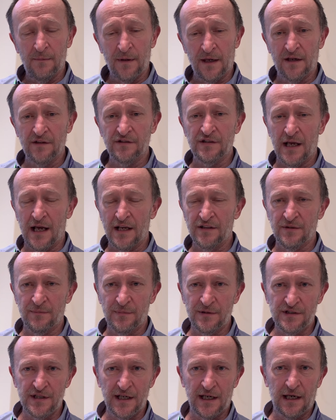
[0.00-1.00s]
because it has a
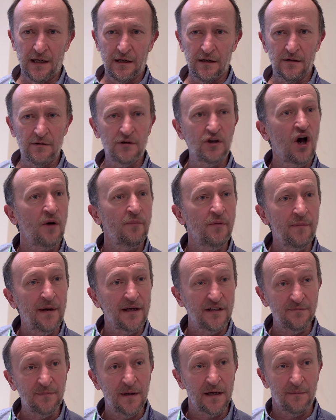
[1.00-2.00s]
particular copper
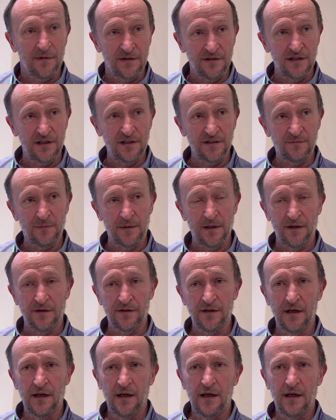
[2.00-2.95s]
based pigment in its blood,